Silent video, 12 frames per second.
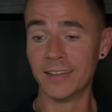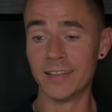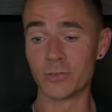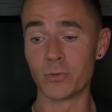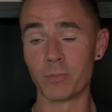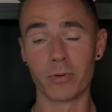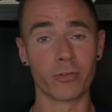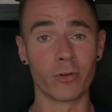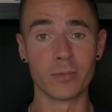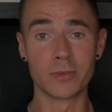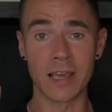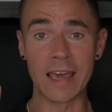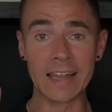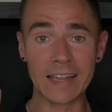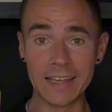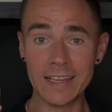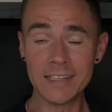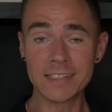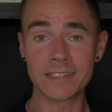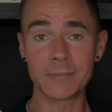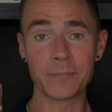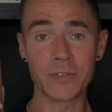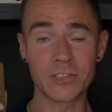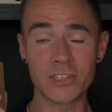This performs at least
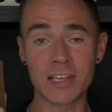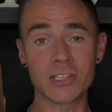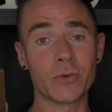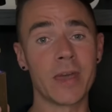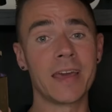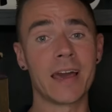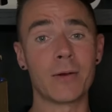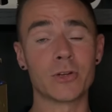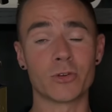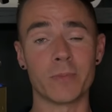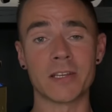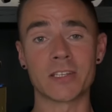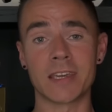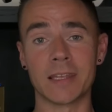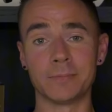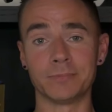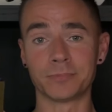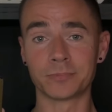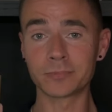6 to 8 hours on my skin.